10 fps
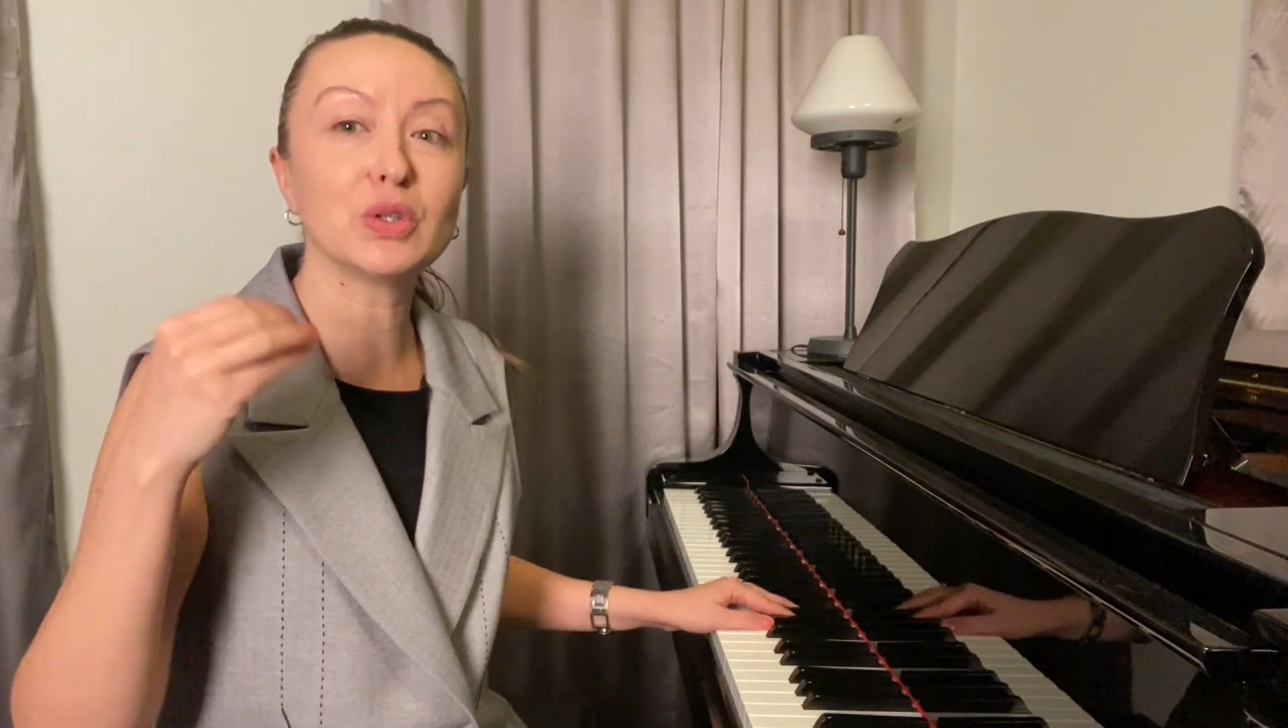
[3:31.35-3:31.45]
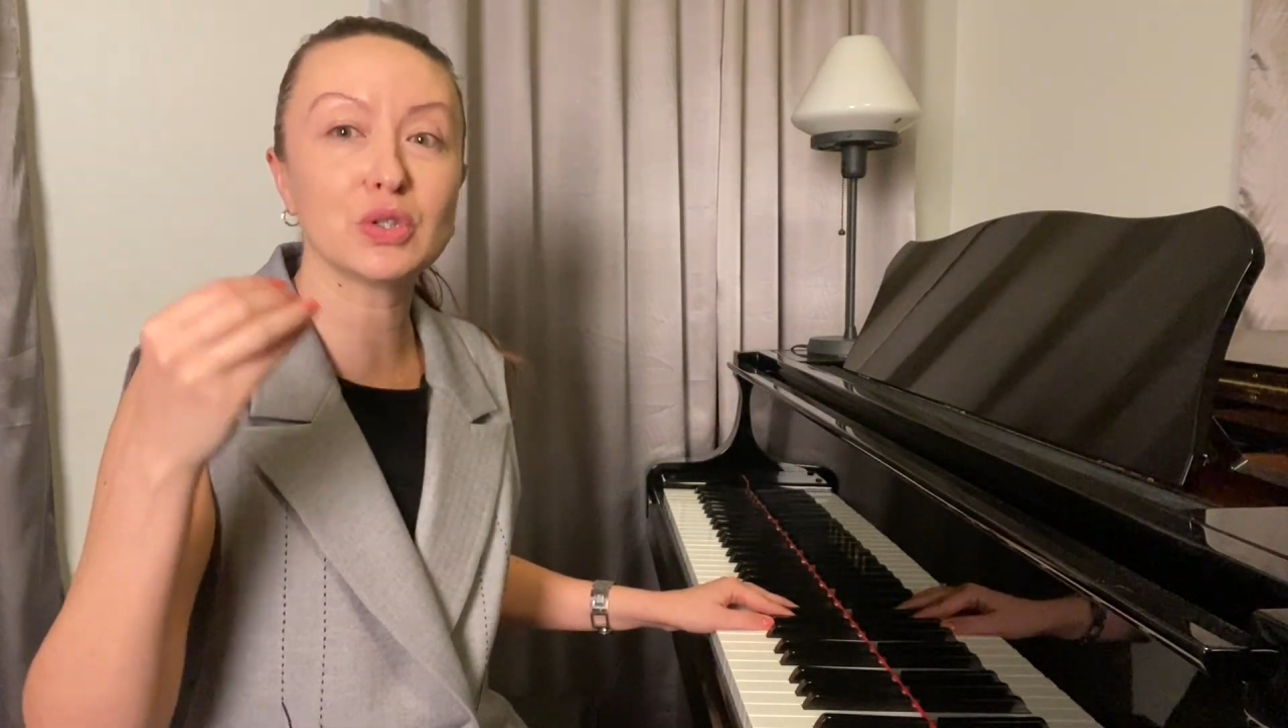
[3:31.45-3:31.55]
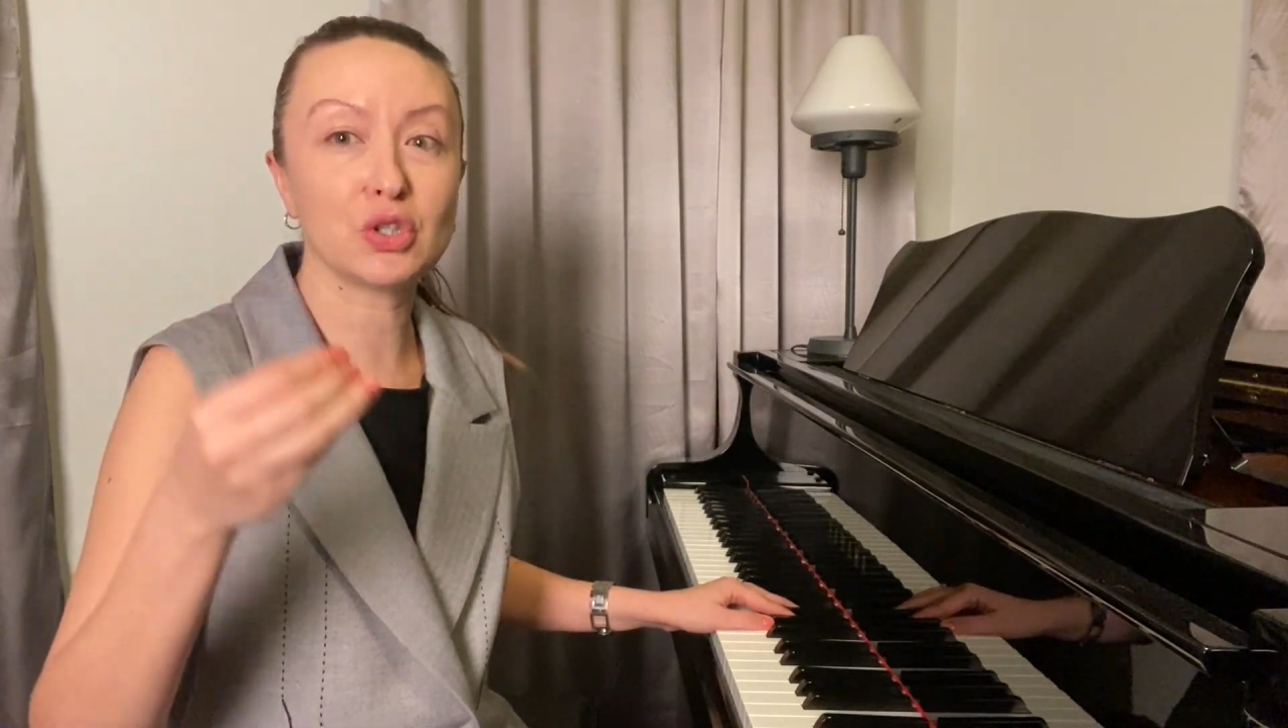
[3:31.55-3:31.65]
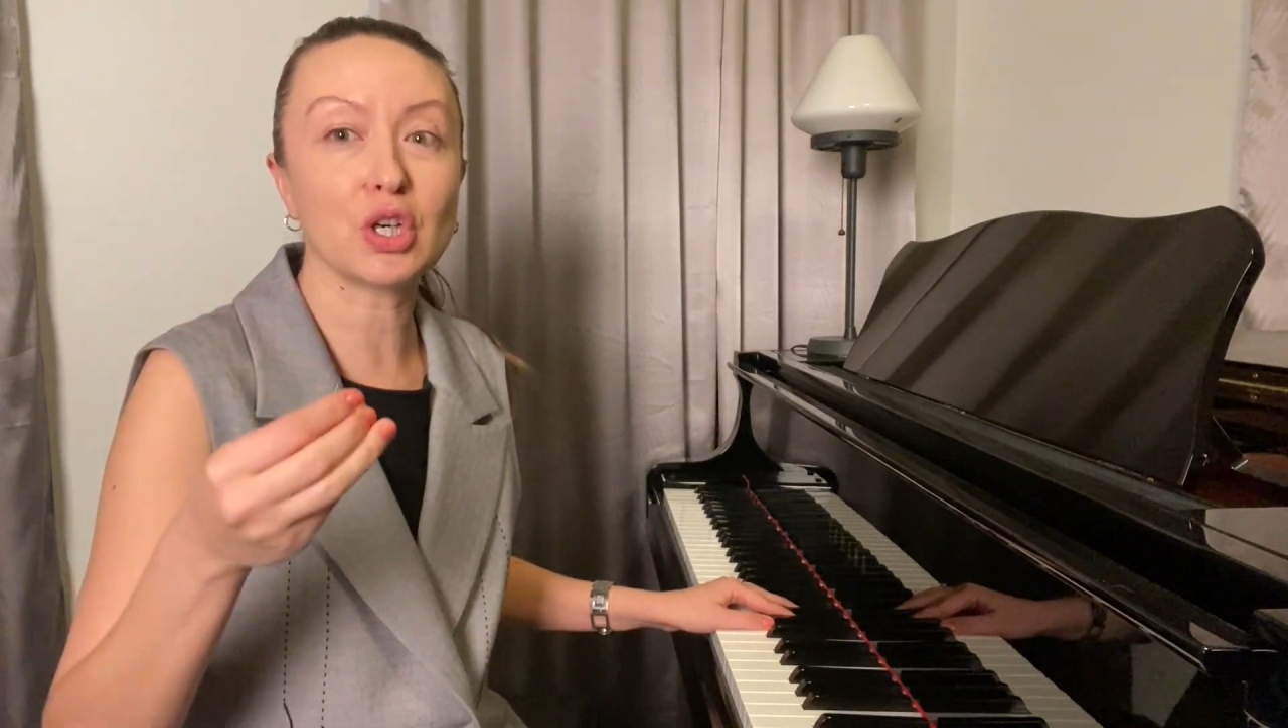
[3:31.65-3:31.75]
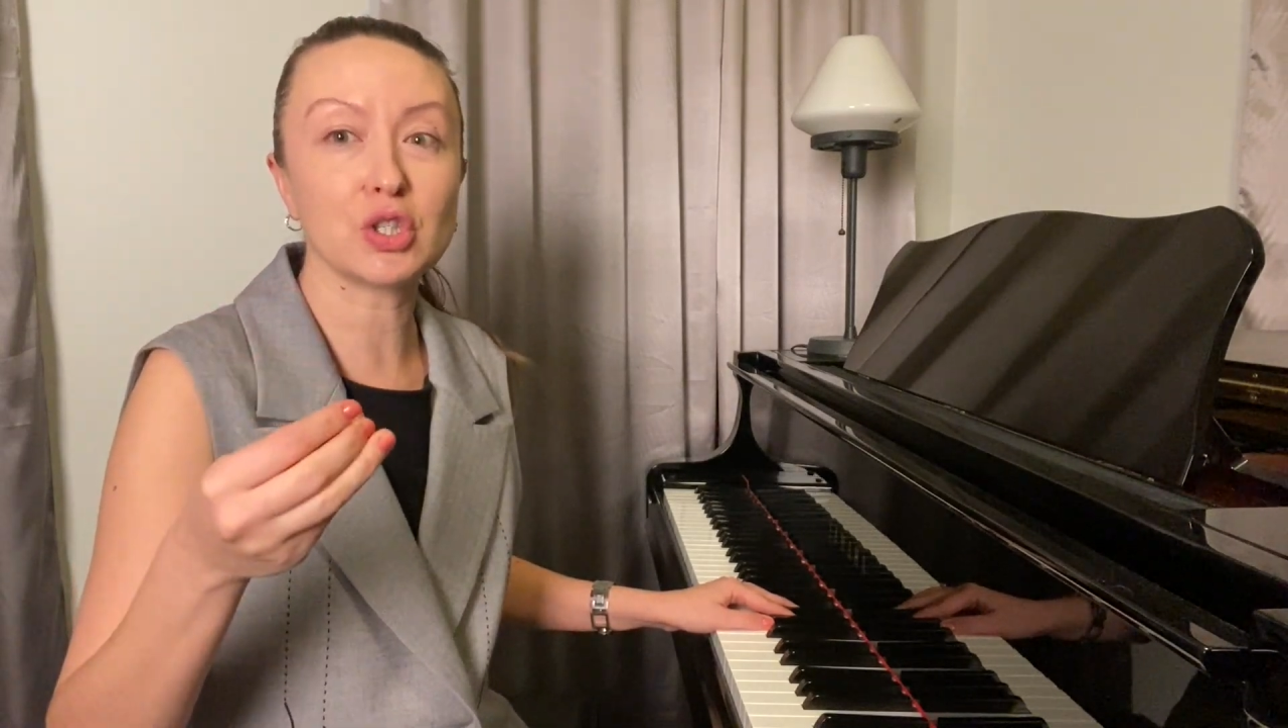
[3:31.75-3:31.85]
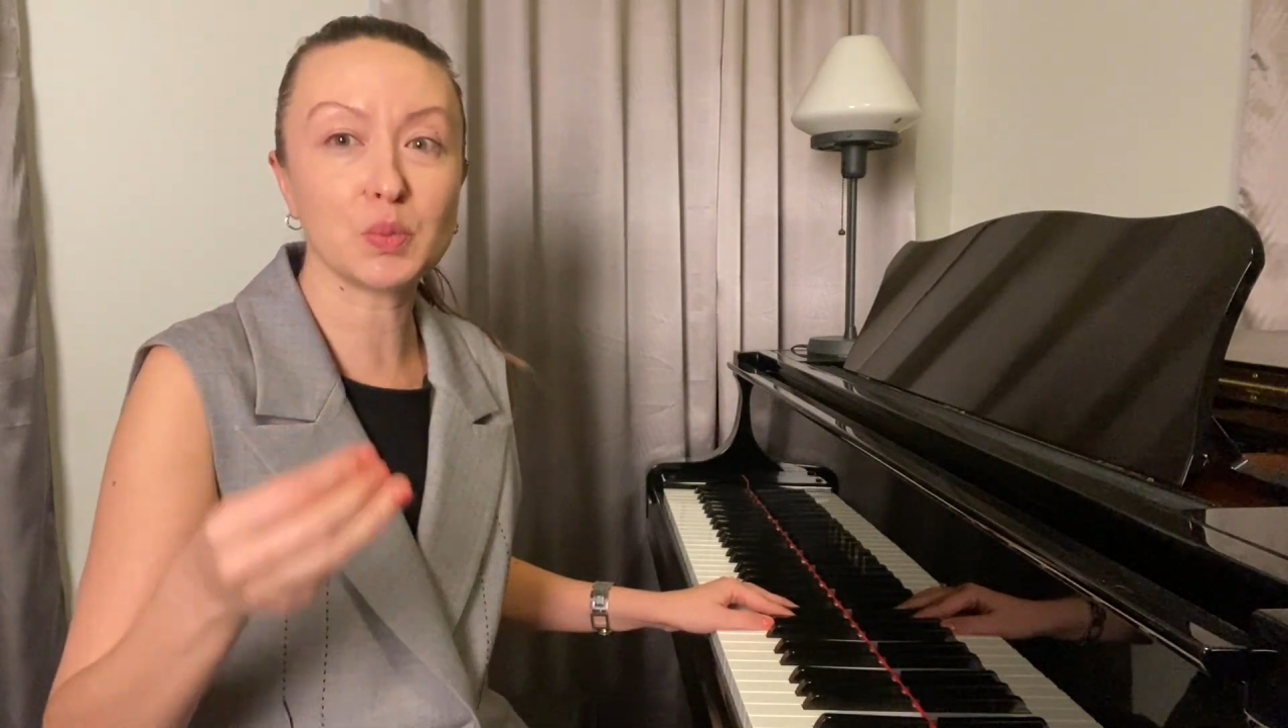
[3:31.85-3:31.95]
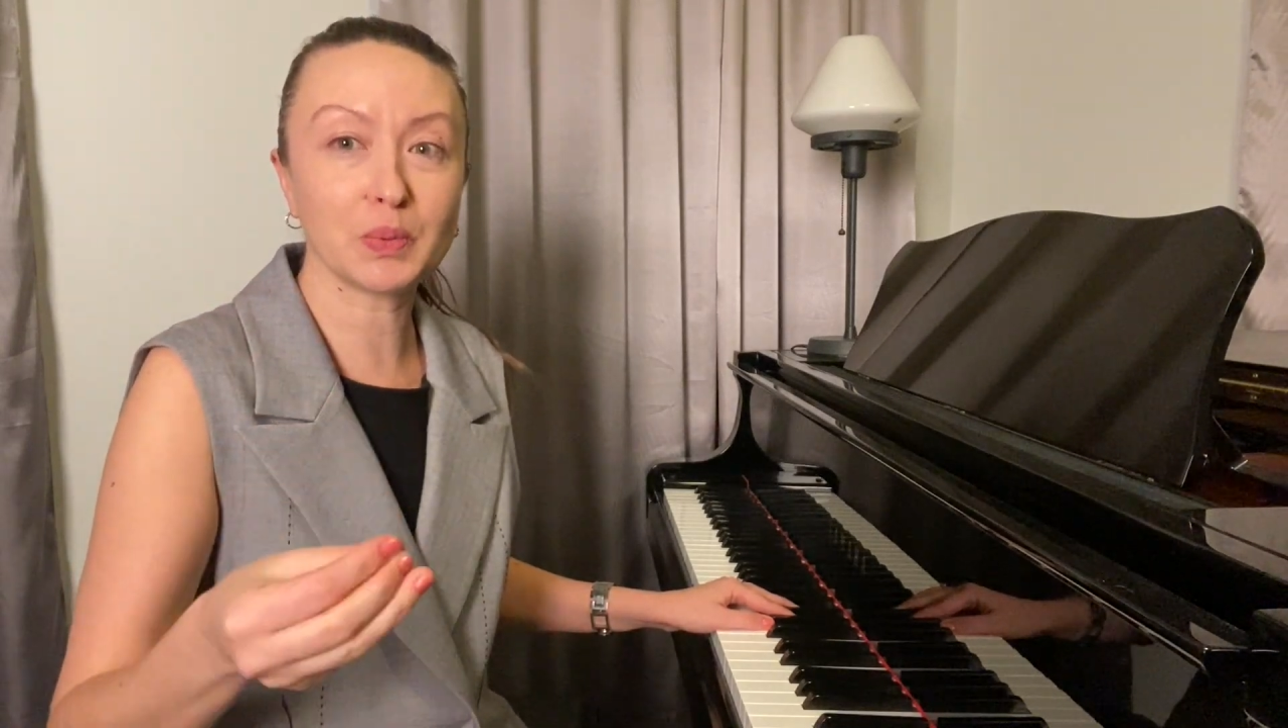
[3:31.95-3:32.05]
the judge